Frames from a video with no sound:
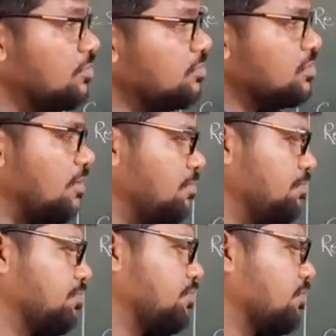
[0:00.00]
to
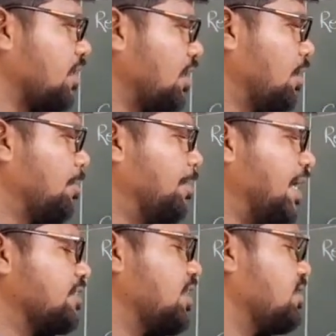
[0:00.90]
some
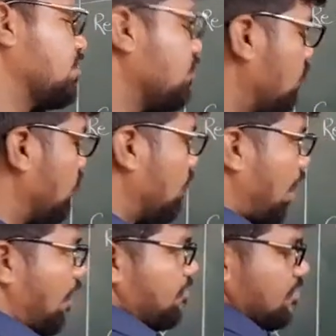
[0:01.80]
basis, we
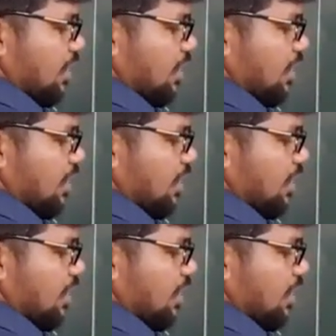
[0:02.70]
have to